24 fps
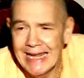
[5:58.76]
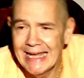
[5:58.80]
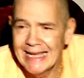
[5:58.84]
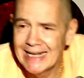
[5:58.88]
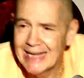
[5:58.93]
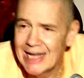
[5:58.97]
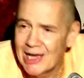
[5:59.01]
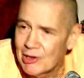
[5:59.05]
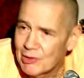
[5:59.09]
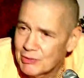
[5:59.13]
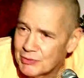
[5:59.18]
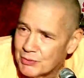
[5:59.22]

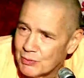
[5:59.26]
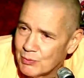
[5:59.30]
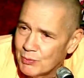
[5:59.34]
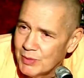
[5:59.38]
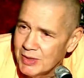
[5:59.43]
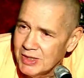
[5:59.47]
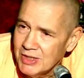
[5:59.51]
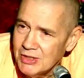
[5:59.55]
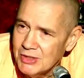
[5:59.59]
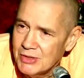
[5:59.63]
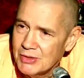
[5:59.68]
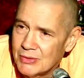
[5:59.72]
out the
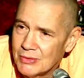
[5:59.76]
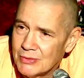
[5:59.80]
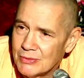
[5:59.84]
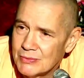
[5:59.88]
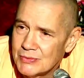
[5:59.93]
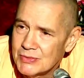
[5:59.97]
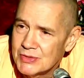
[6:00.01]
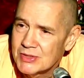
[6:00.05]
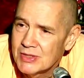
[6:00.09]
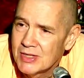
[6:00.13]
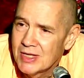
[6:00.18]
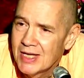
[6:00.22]

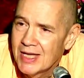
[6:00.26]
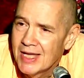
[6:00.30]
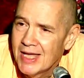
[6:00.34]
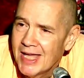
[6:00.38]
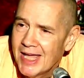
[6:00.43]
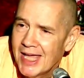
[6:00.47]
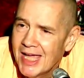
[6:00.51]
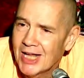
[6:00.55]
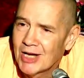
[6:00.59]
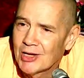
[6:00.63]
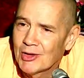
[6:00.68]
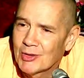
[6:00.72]
windows.
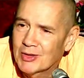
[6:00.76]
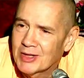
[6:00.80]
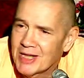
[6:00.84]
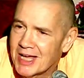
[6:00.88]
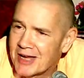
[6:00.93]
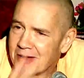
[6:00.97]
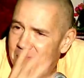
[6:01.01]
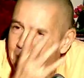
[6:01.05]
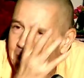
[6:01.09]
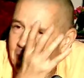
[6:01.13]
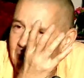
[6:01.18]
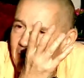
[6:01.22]
It looked like a
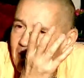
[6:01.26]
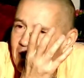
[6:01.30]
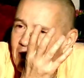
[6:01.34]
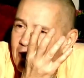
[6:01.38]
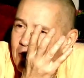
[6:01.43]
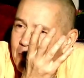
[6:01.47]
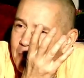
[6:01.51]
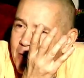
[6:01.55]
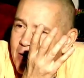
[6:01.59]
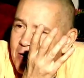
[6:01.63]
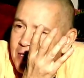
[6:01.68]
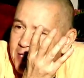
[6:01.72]
barrel of
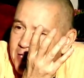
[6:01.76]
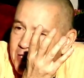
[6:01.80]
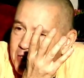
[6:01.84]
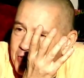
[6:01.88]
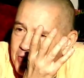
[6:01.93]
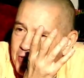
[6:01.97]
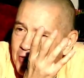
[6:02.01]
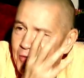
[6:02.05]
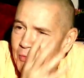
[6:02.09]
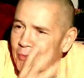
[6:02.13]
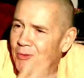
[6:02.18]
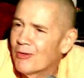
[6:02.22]
monkeys. You
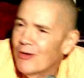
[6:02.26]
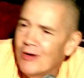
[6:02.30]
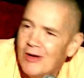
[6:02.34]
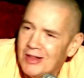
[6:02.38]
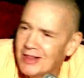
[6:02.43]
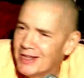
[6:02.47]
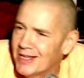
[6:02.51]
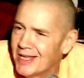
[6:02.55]
know, we're all,